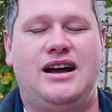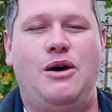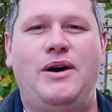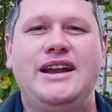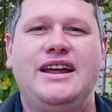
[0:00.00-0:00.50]

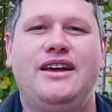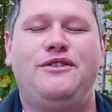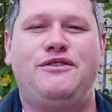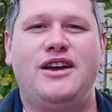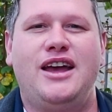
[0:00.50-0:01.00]
I wonder
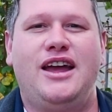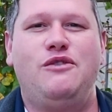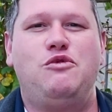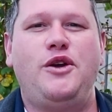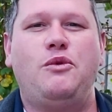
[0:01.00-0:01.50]

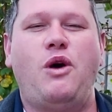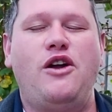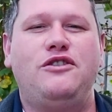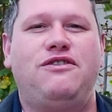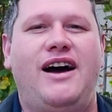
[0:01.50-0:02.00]
if we
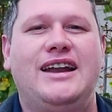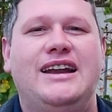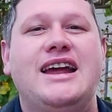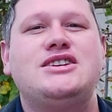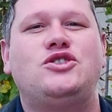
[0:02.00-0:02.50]
won't
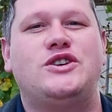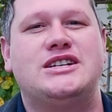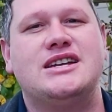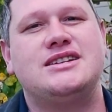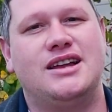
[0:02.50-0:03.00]
find less
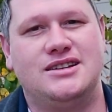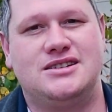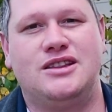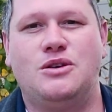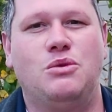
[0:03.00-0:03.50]

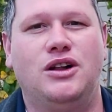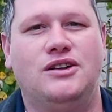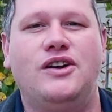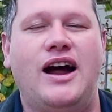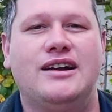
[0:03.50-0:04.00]
resistance in the world
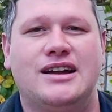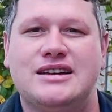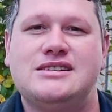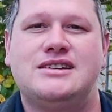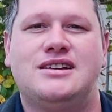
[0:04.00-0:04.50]
around
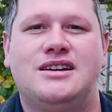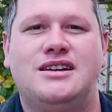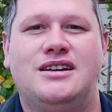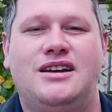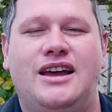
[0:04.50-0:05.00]
us
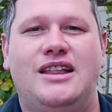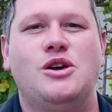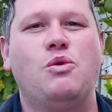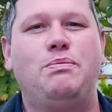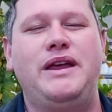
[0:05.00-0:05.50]
and
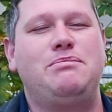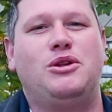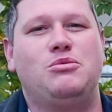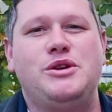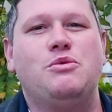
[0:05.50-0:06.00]
the
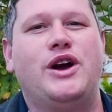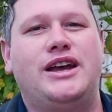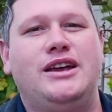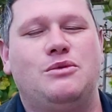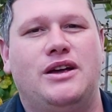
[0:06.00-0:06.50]
people we're
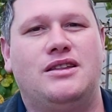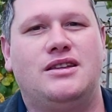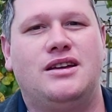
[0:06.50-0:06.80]
working with,